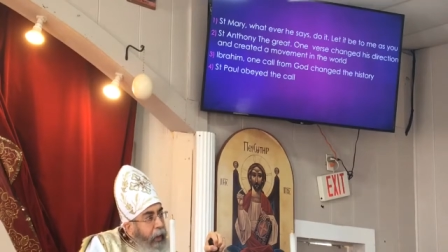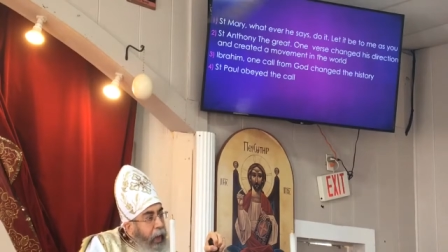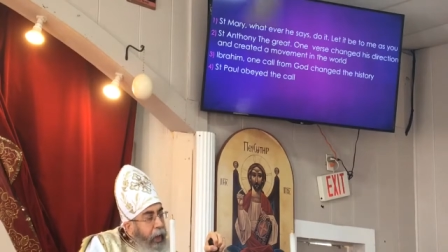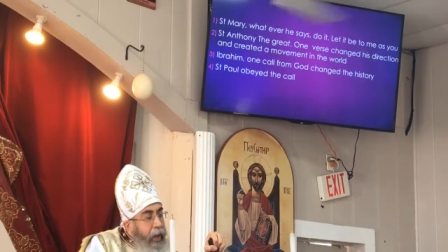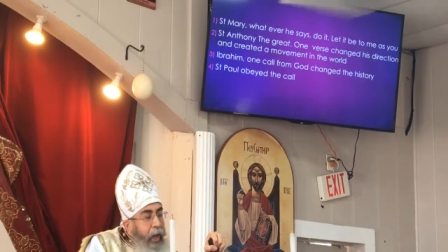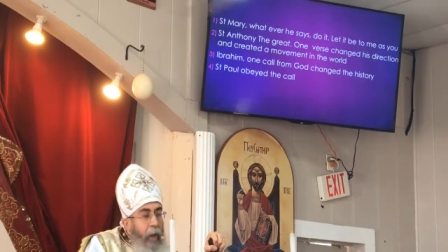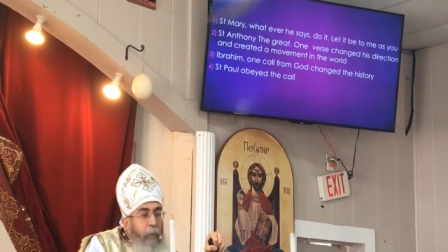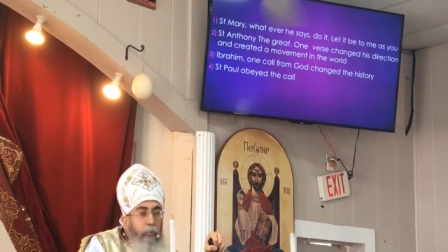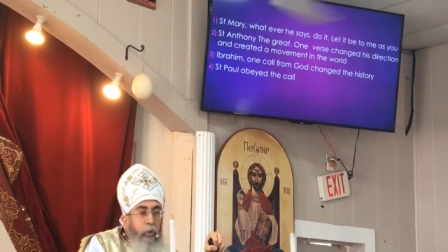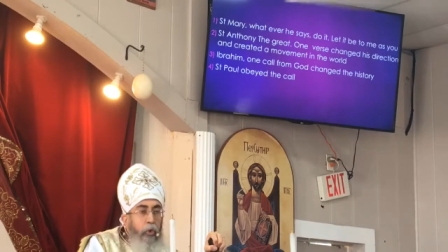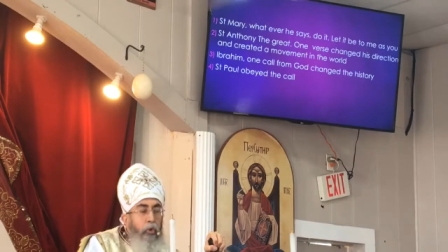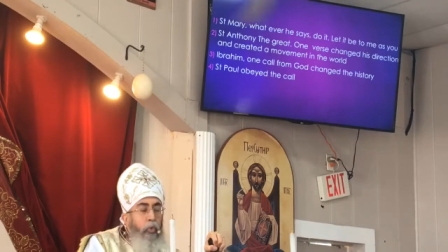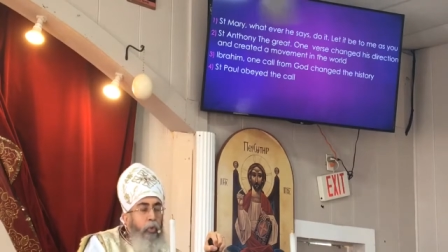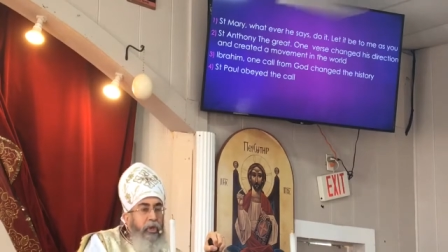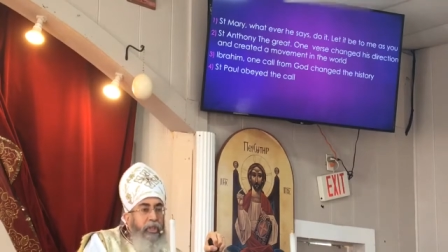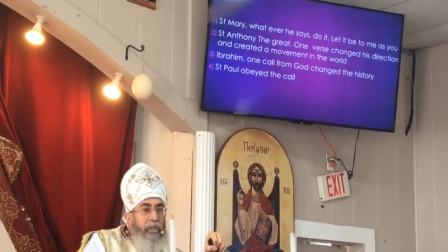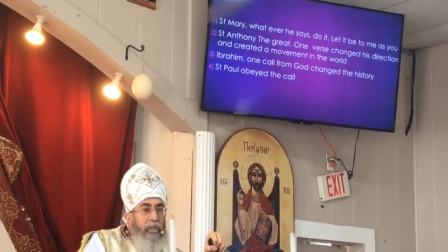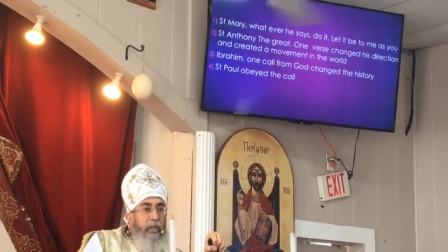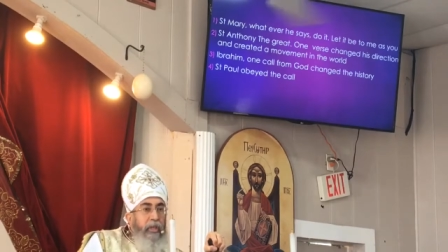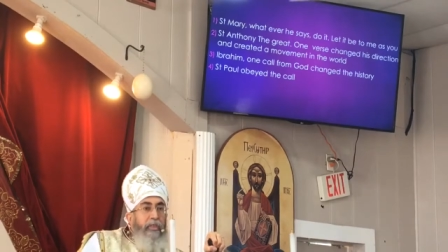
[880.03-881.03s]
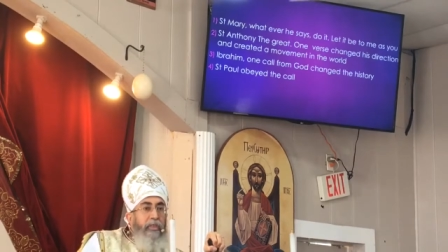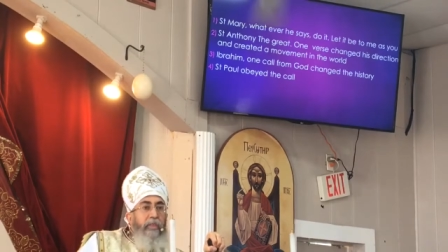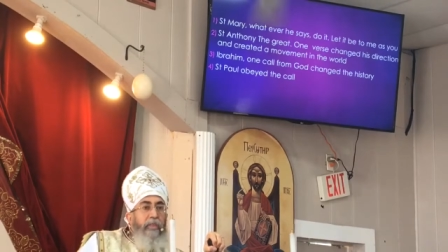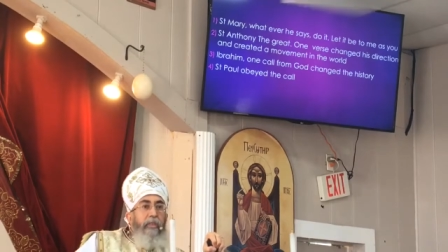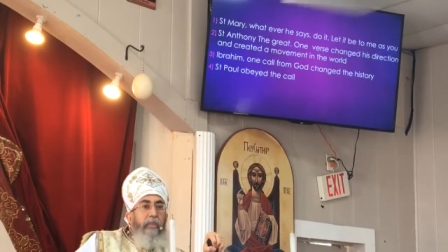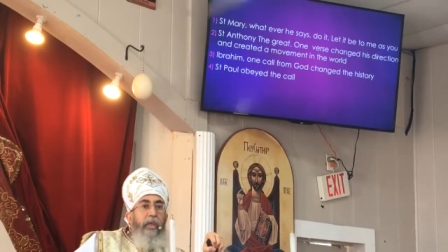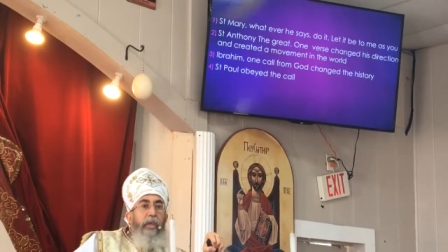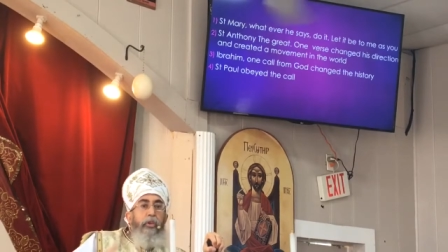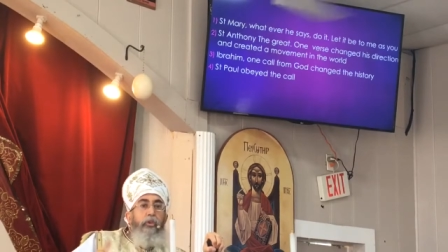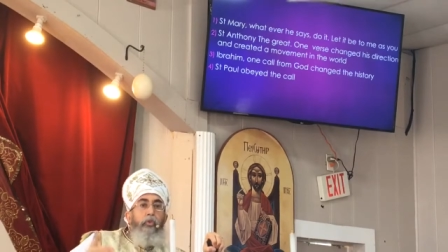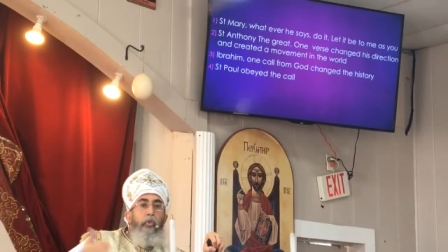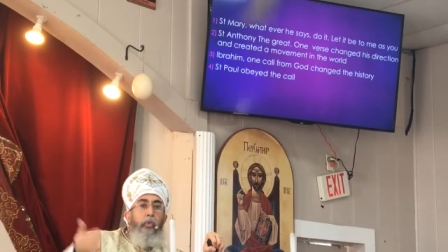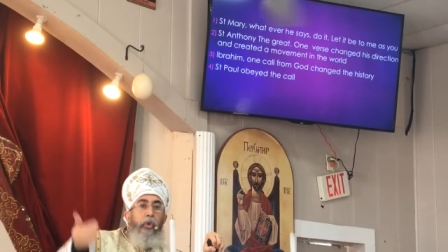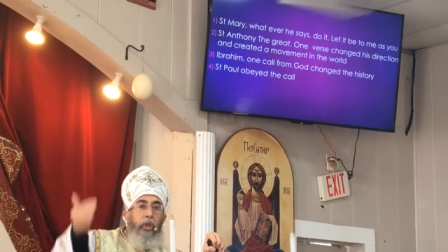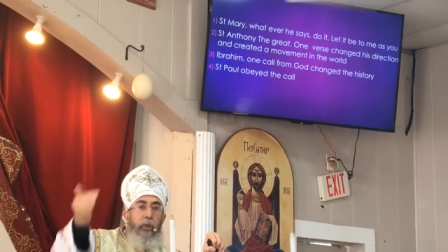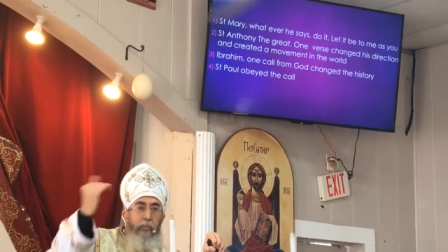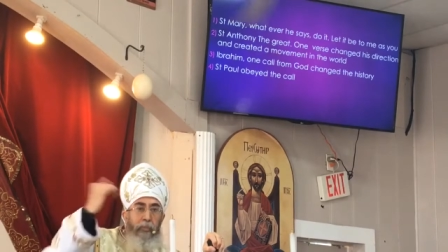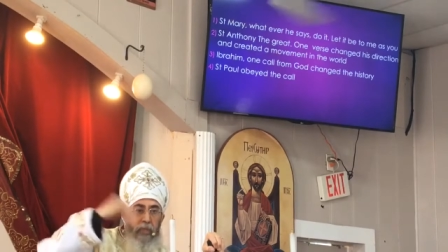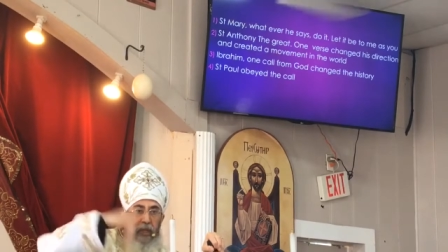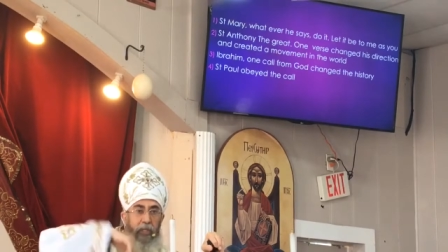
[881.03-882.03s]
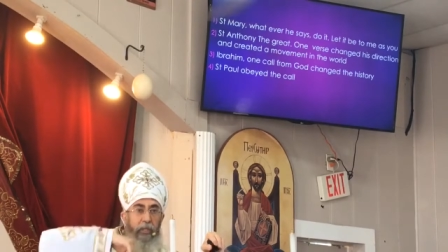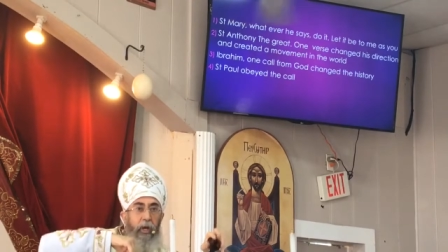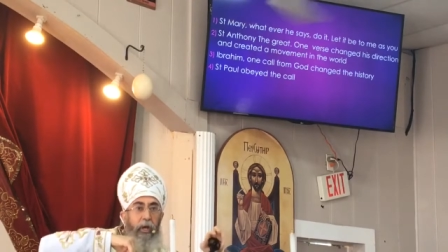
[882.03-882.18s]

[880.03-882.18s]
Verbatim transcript: And I'm not waiting that it will be